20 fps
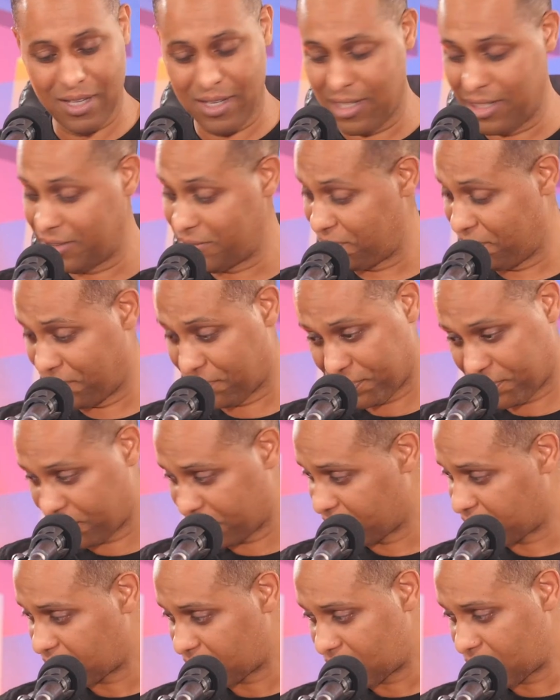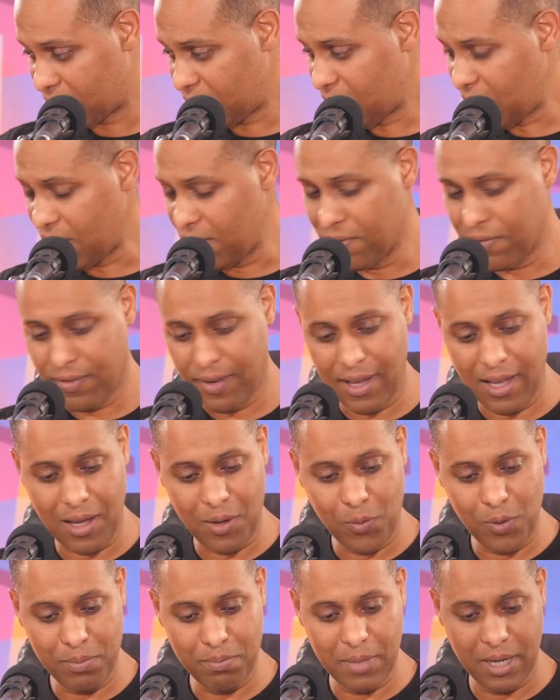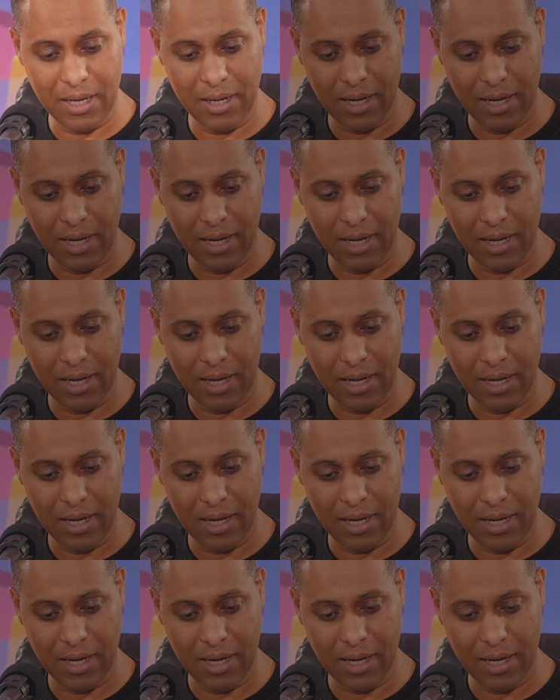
are fine with me